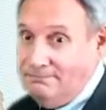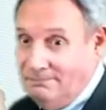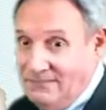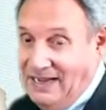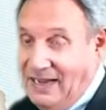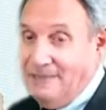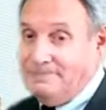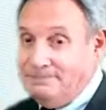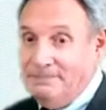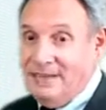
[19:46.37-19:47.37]
Yeah,
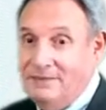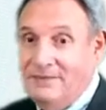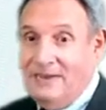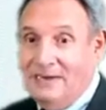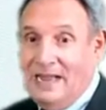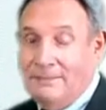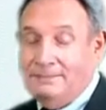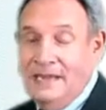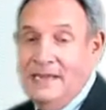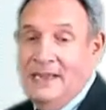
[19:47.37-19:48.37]
in Vietnam.
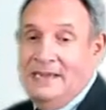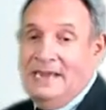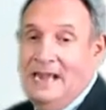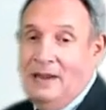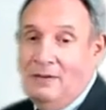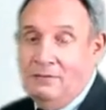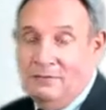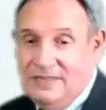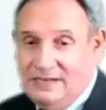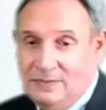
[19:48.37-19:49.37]
Now,
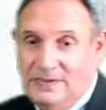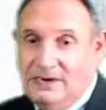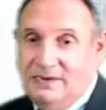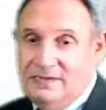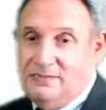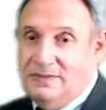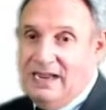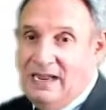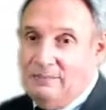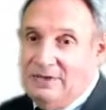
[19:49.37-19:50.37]
with this one here, this is with
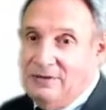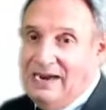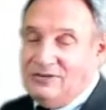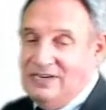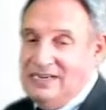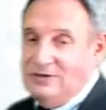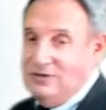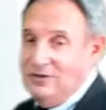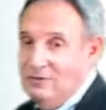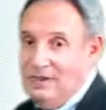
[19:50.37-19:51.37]
Amo, you actually get
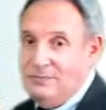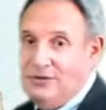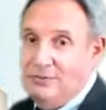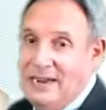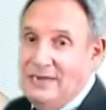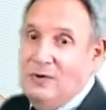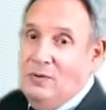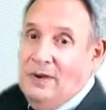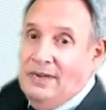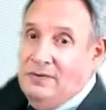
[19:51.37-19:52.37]
to go up to
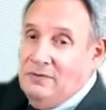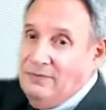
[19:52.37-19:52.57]
Hanoi.